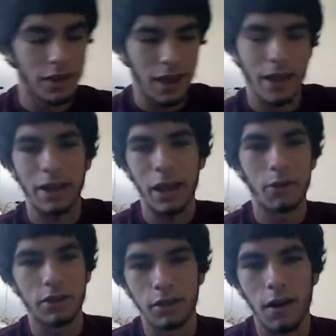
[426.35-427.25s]
like, hanging
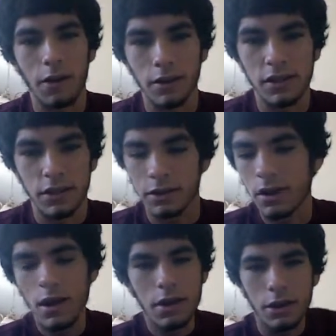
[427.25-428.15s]
out with the Cullens, and
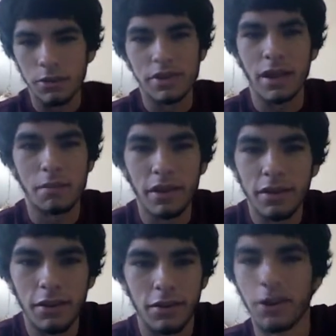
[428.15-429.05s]
it was not a big
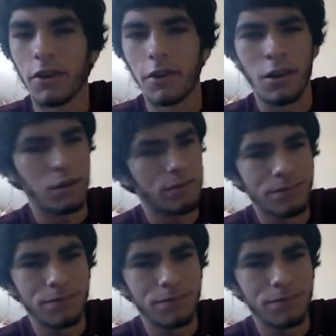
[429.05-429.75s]
deal to her at all.